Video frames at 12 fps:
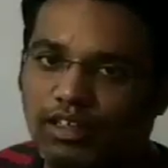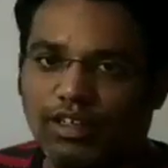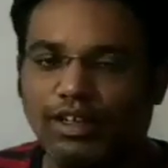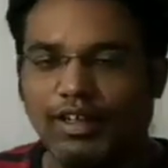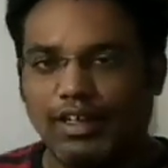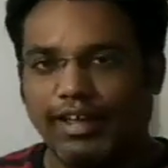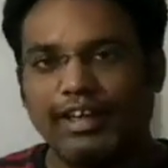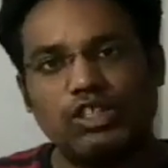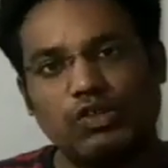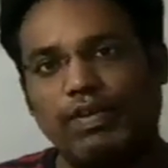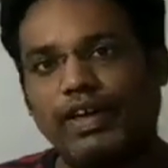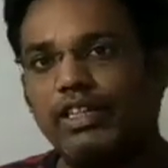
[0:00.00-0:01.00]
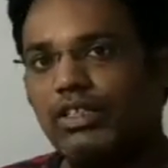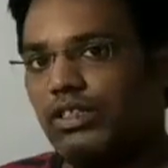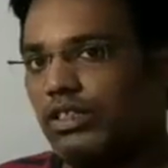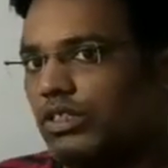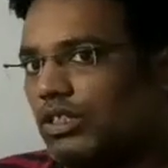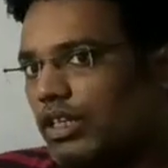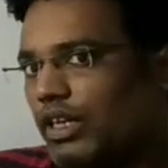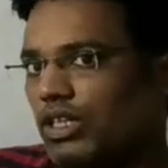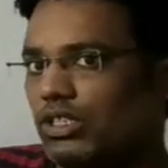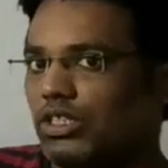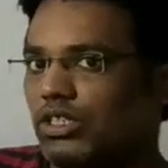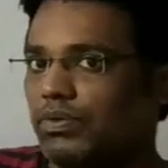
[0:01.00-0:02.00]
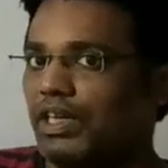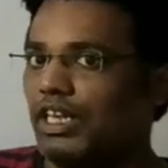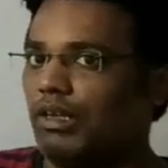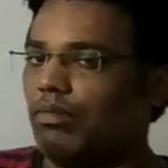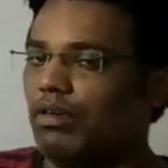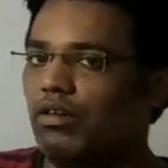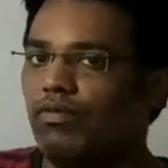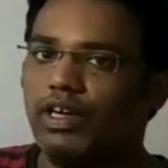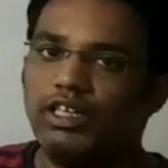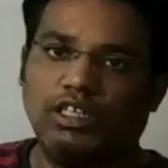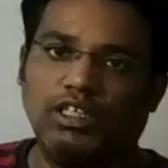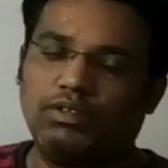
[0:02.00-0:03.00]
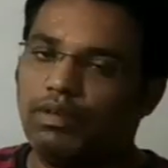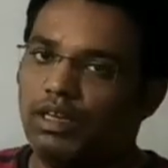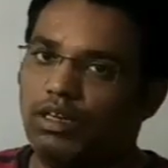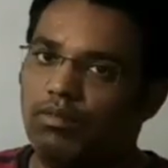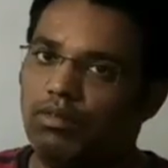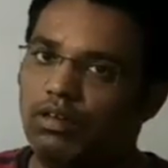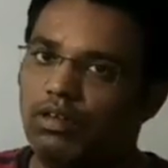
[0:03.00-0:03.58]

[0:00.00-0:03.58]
xy in the sense x is variable, y is variable.